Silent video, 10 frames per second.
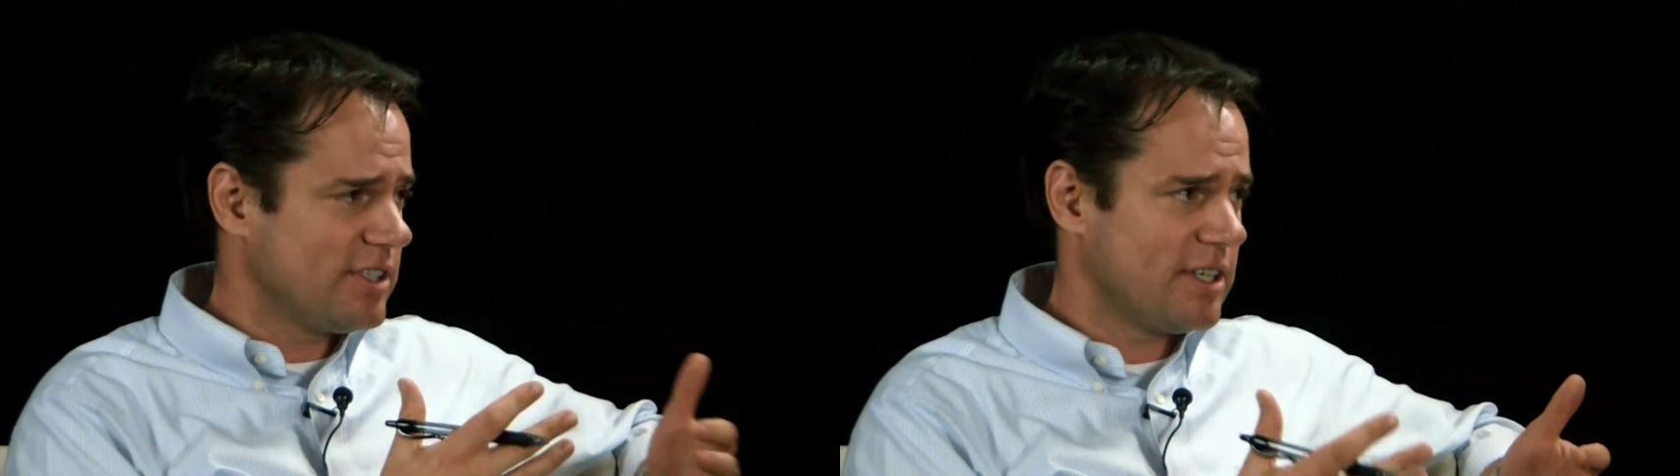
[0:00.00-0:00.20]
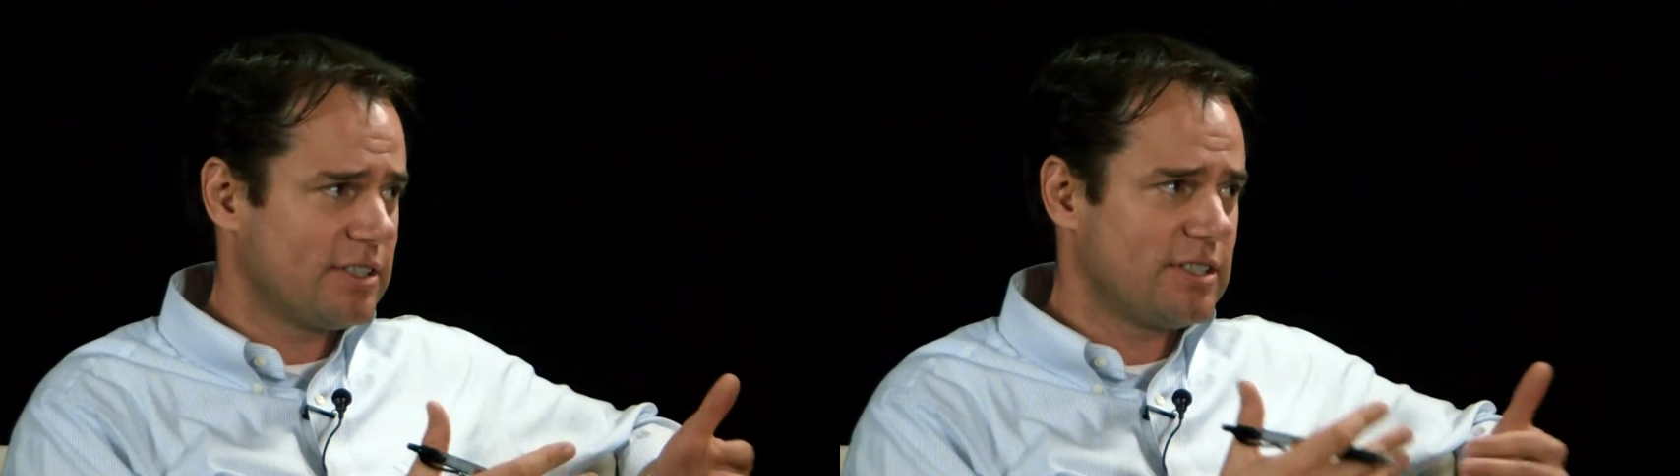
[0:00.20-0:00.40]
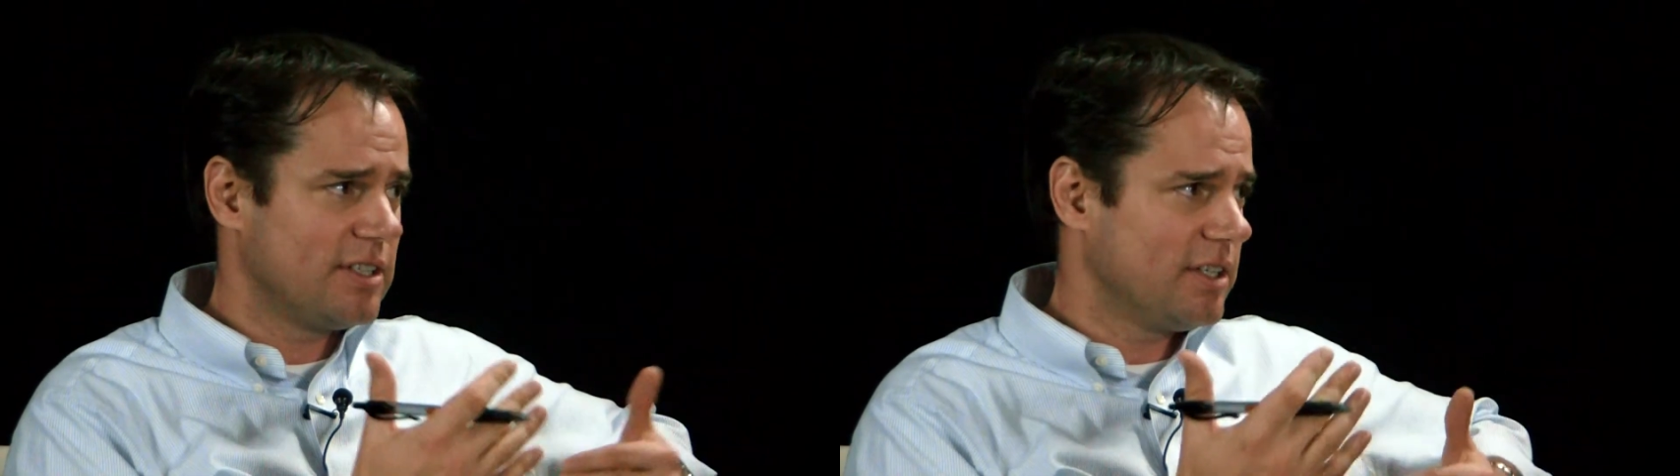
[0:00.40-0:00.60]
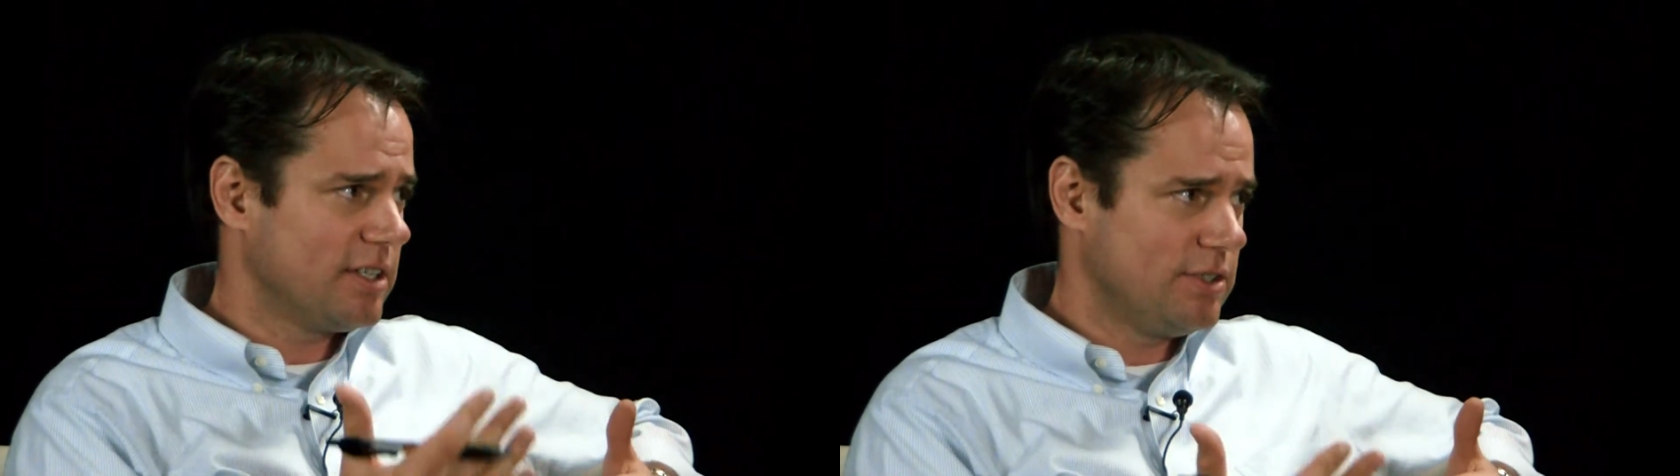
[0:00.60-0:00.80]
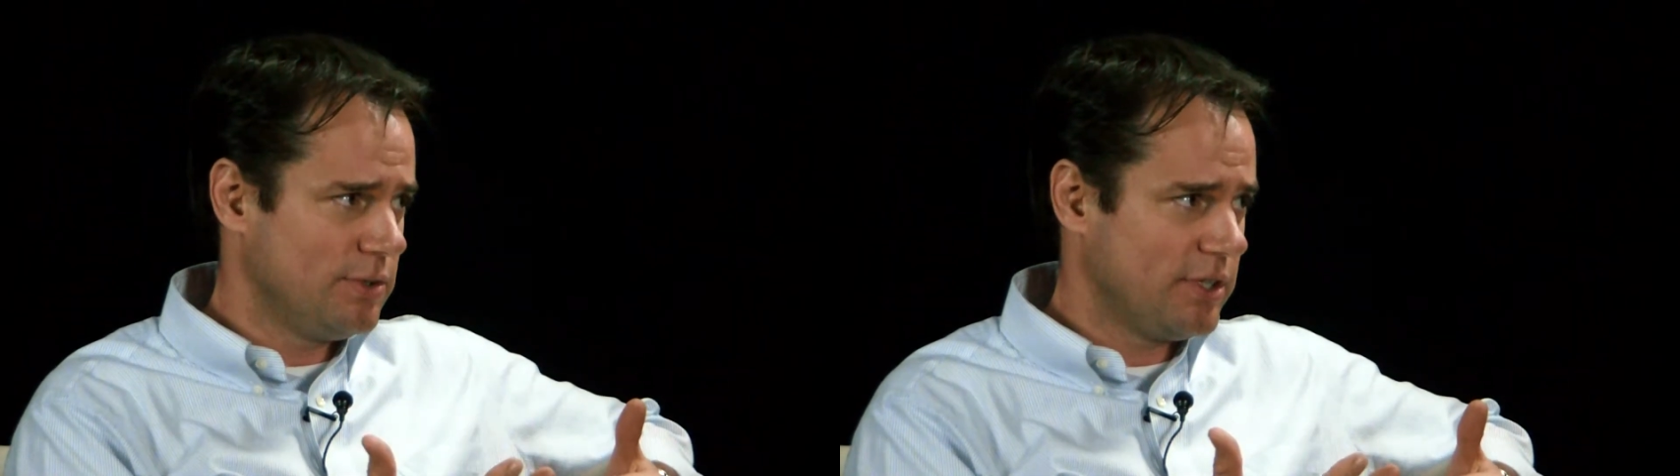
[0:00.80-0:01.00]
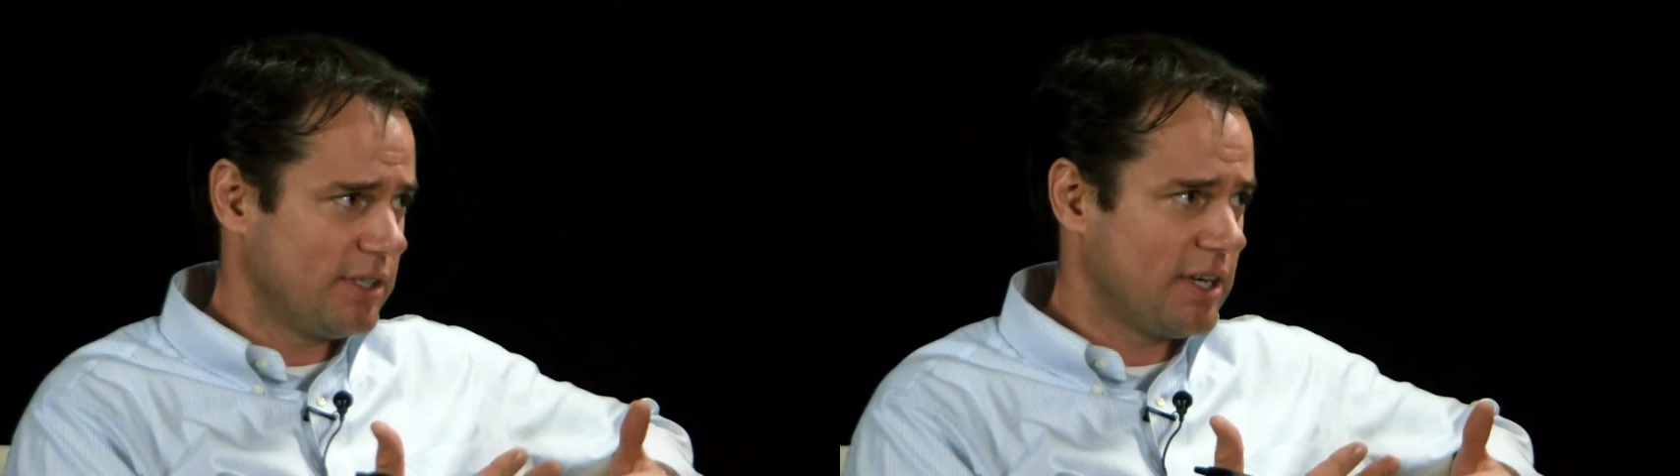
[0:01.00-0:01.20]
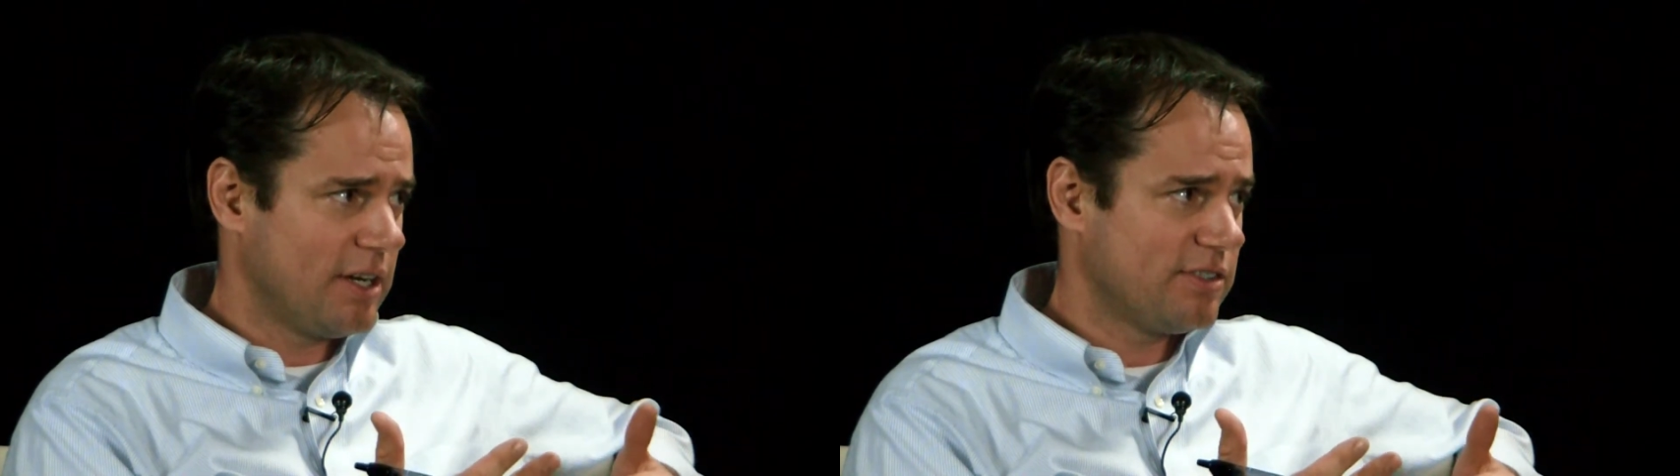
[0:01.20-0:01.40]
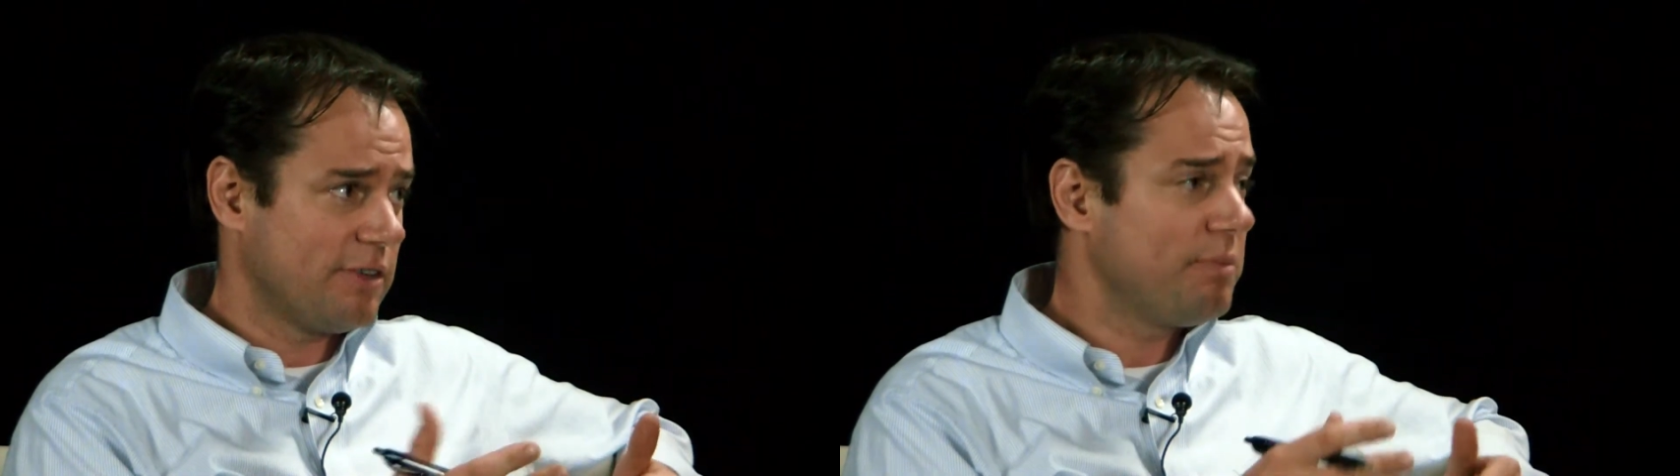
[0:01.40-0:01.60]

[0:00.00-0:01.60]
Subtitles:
talented and they can do that kind of stuff,